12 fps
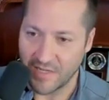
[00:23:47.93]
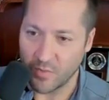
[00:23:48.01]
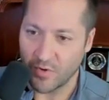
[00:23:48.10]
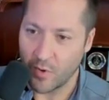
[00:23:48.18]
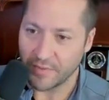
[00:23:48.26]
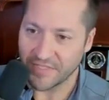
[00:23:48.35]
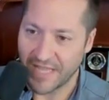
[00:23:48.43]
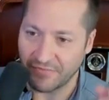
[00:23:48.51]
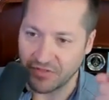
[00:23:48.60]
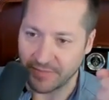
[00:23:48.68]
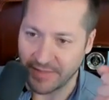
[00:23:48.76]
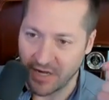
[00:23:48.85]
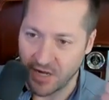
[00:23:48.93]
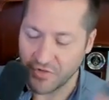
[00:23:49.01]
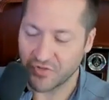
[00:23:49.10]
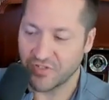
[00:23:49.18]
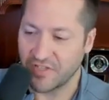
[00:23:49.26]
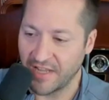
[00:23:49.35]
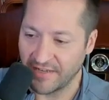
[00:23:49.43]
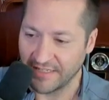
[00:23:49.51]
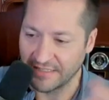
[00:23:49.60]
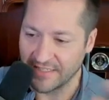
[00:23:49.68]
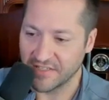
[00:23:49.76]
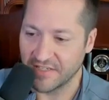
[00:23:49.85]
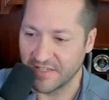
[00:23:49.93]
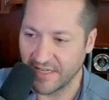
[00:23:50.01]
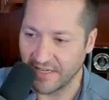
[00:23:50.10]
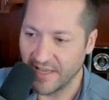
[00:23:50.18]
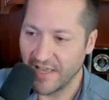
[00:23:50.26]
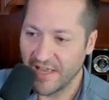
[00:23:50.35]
It would almost have to be understanding, listening,